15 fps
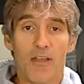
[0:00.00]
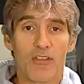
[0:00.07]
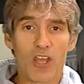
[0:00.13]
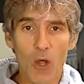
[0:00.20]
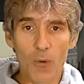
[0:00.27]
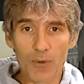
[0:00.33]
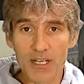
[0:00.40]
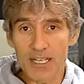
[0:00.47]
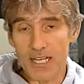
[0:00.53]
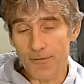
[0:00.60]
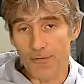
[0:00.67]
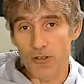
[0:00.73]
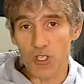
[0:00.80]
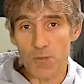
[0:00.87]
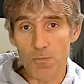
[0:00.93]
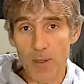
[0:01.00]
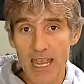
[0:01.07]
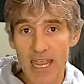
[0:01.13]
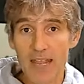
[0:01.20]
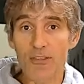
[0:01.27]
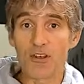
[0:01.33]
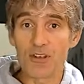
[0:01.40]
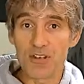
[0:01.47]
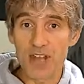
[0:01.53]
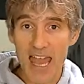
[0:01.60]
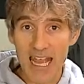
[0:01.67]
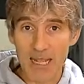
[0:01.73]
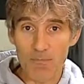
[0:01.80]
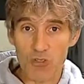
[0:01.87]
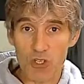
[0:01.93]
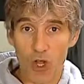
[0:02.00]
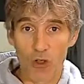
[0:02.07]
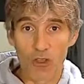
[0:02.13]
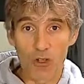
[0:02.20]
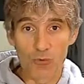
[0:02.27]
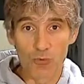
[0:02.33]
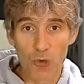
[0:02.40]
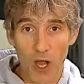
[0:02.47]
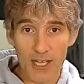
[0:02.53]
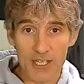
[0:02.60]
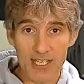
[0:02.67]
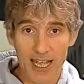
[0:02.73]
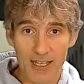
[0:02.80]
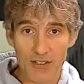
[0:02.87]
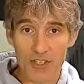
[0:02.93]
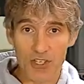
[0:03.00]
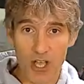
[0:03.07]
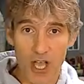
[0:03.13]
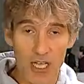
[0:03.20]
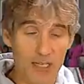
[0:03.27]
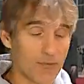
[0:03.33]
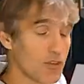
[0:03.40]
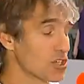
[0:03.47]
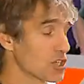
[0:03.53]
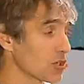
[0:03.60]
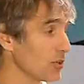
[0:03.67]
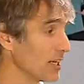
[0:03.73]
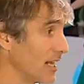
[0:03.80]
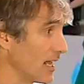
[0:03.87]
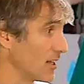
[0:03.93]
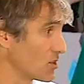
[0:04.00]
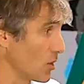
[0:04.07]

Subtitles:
The only difference being the names on the right hand side of the screen here.